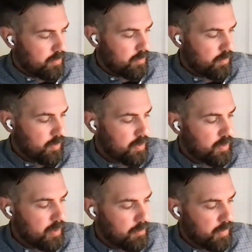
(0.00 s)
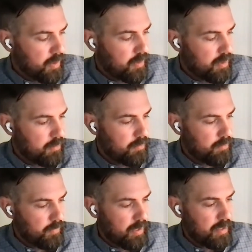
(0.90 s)
we're doing a book club
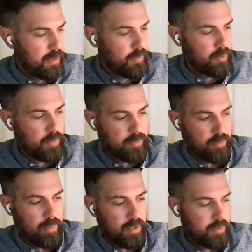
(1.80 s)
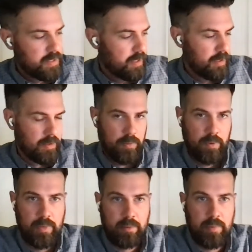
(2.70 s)
right now. We're going through one of
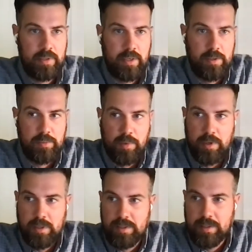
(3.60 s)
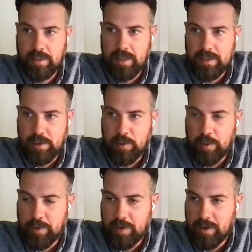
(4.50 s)
Mike Montera's books, and he has a quote
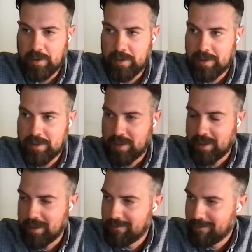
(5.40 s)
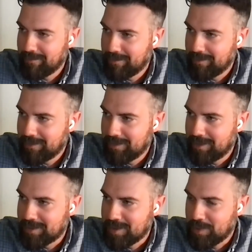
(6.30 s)
in there.
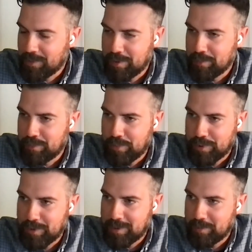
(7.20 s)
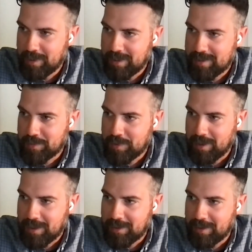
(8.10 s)
I'm going to butcher it, but it's something like
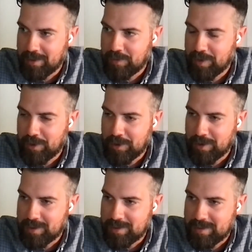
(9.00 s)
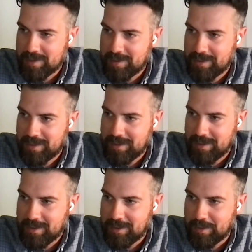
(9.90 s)
a vendor is
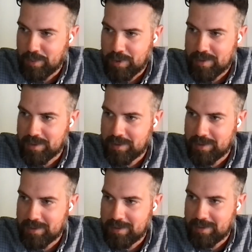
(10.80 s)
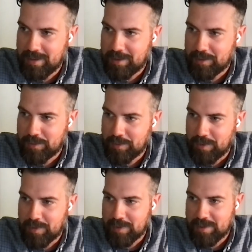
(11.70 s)
the person that
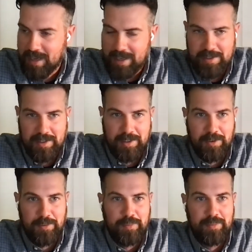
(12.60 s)
refills snacks in your